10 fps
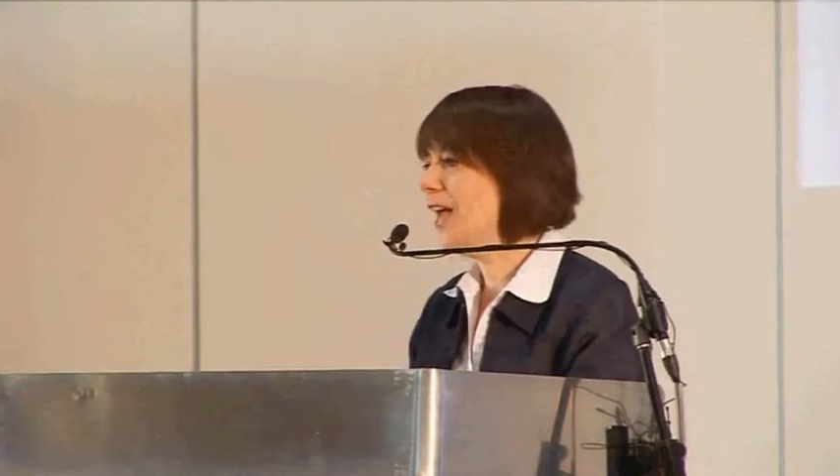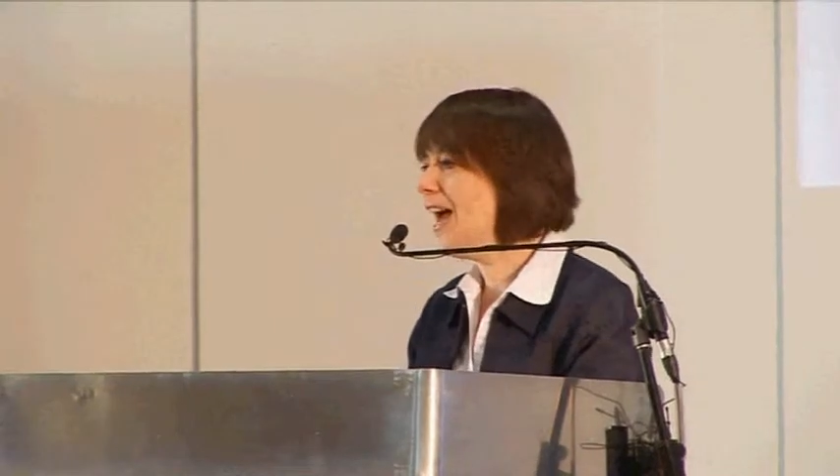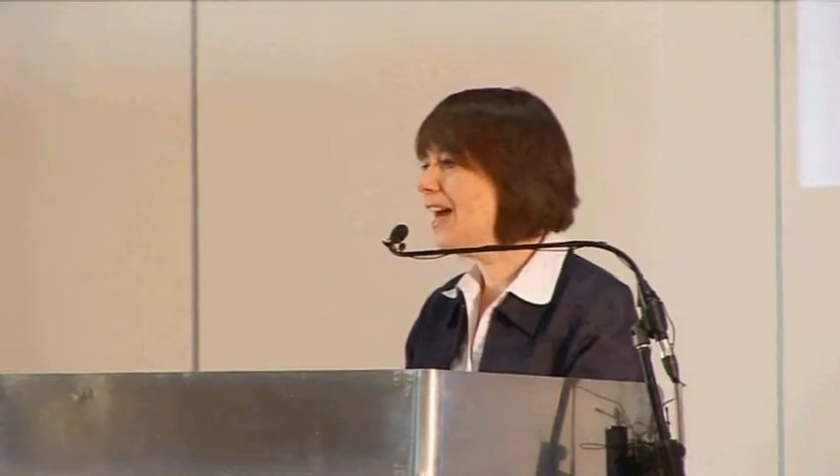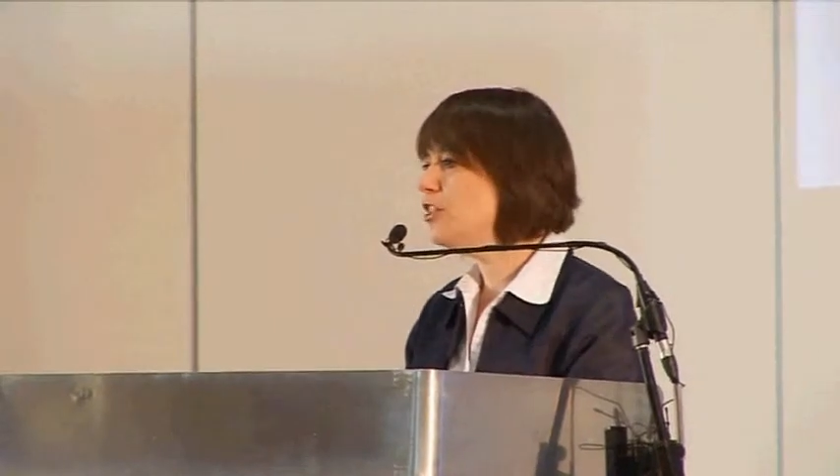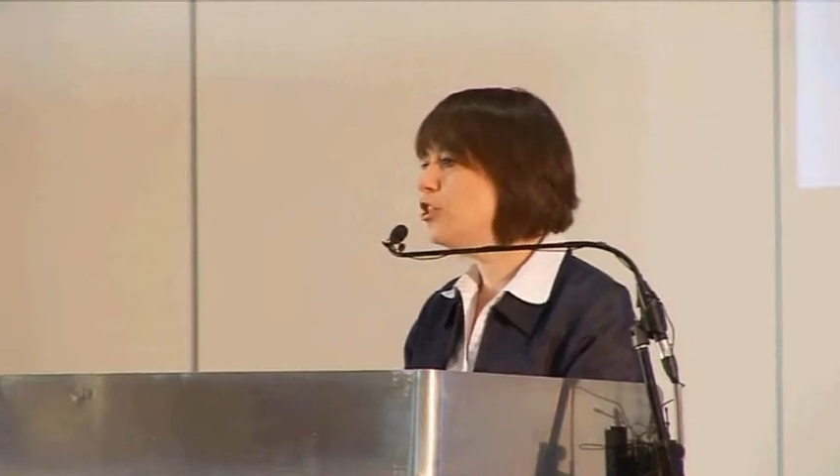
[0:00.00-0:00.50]
we
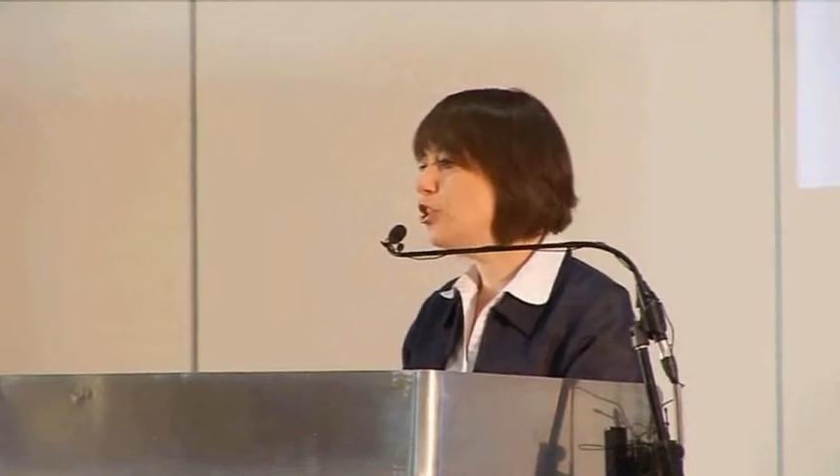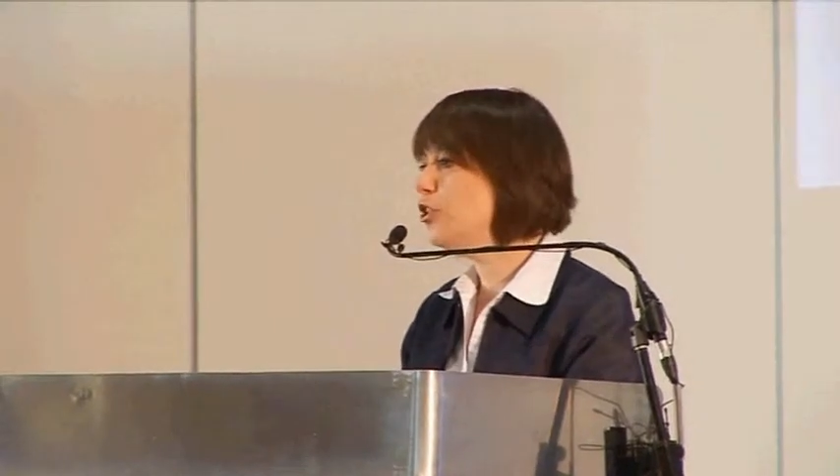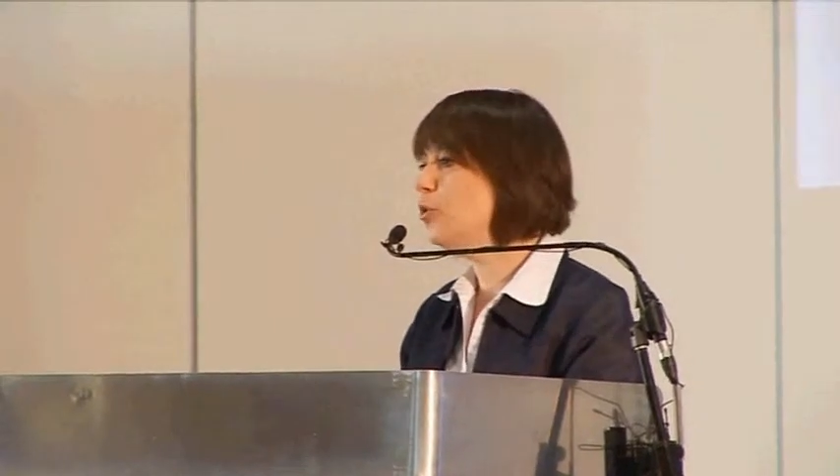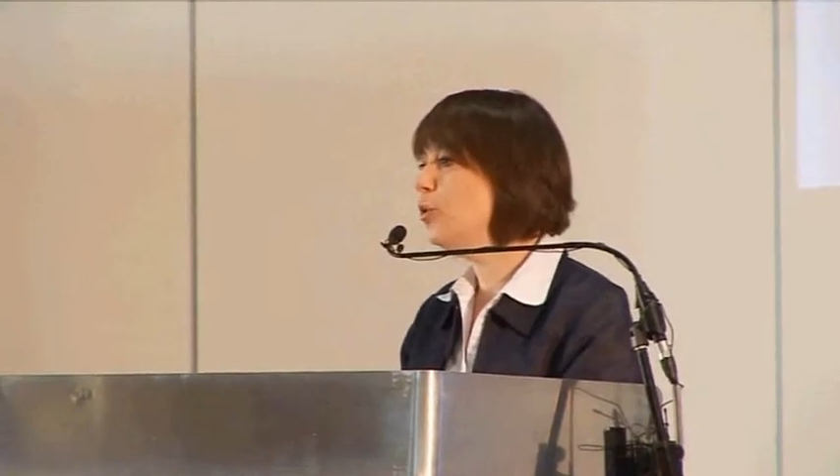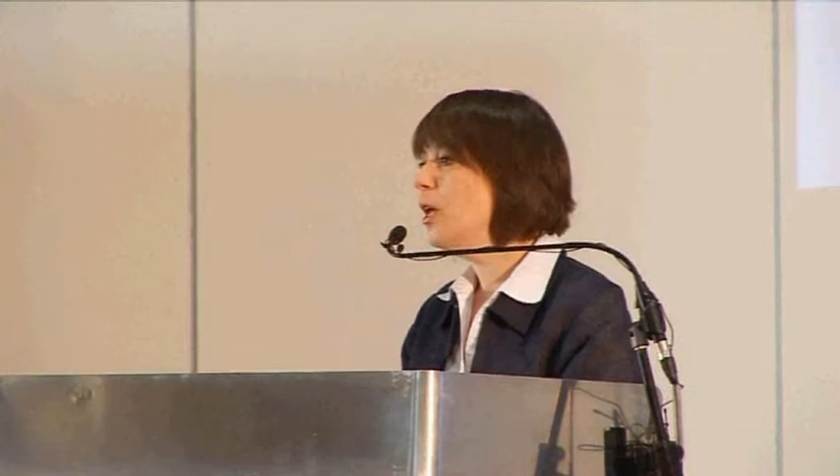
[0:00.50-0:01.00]
had
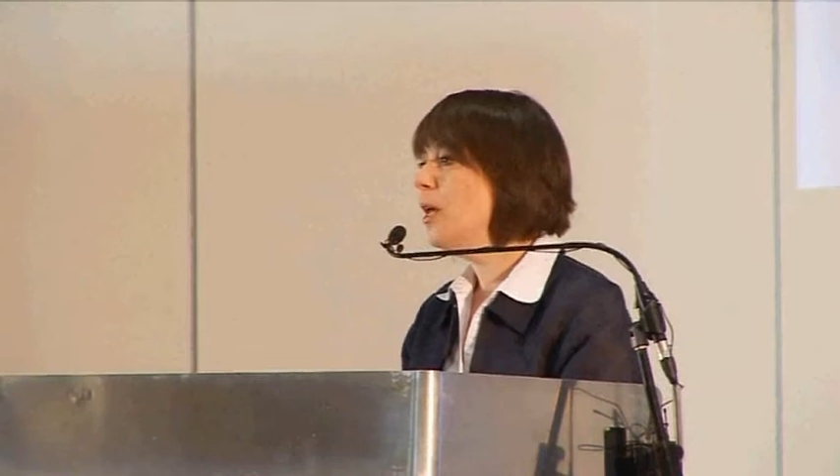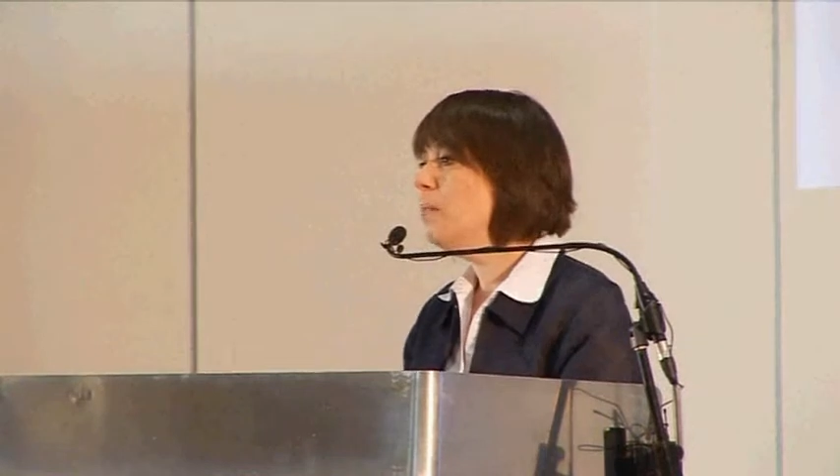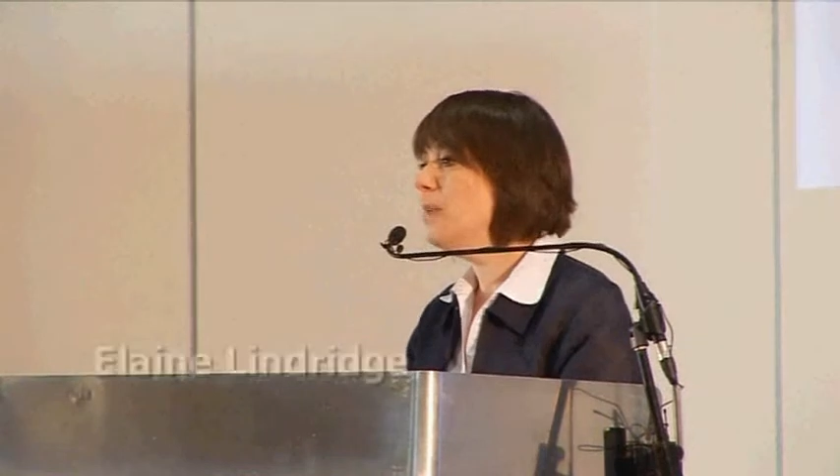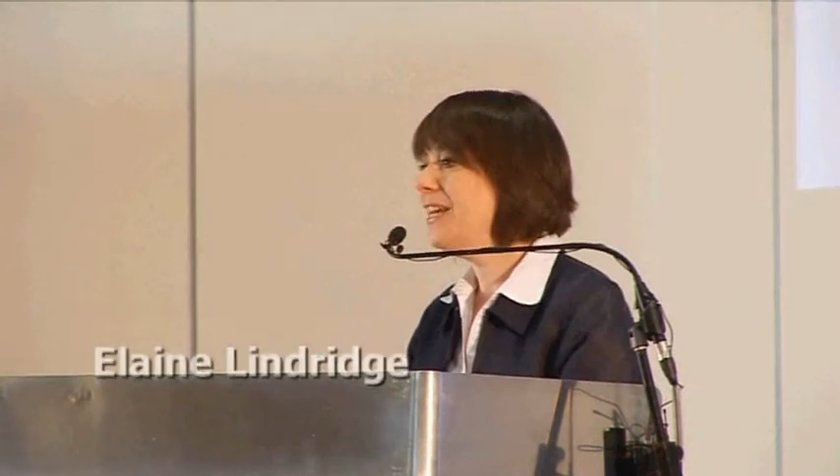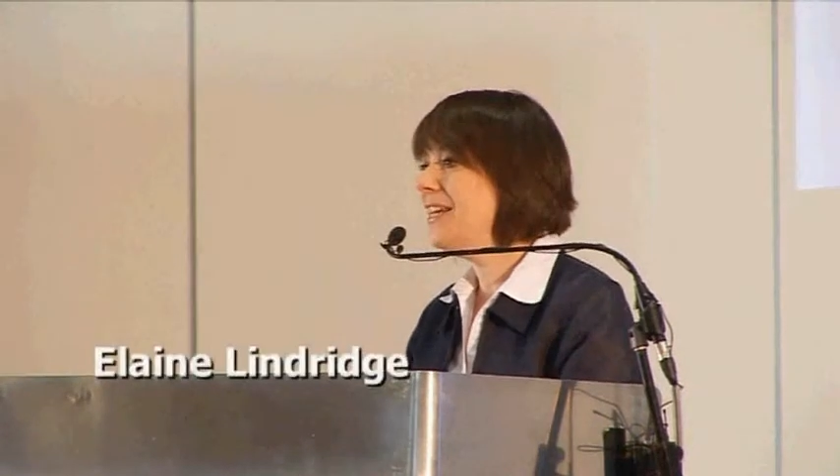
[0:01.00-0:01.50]
two
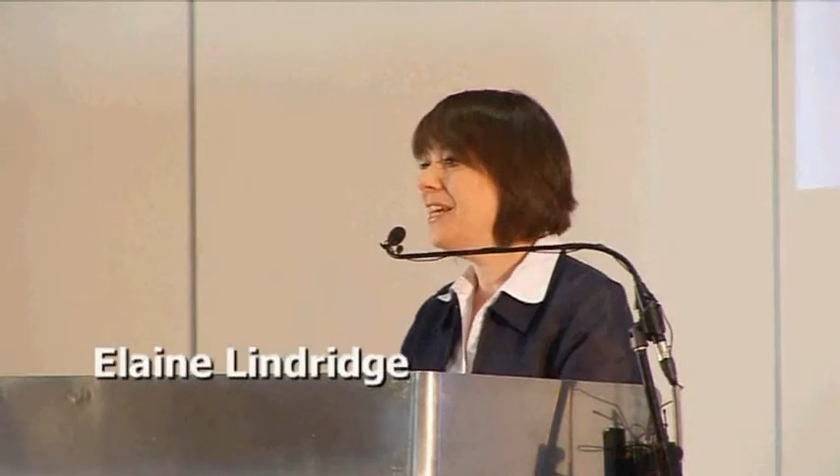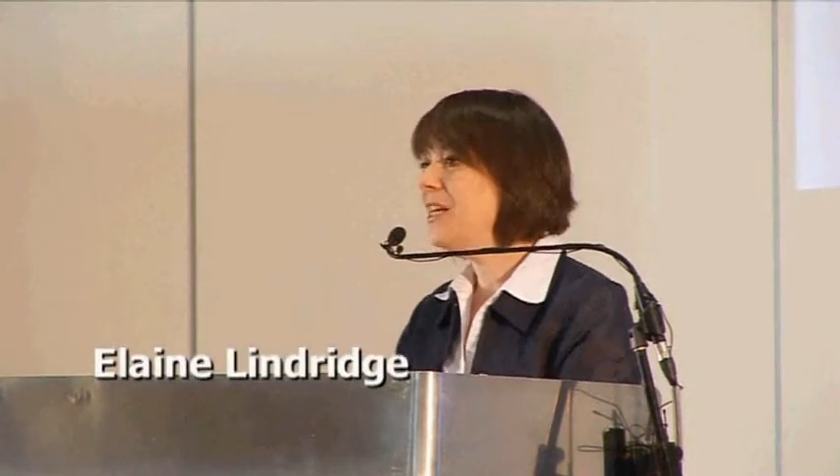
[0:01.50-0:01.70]
main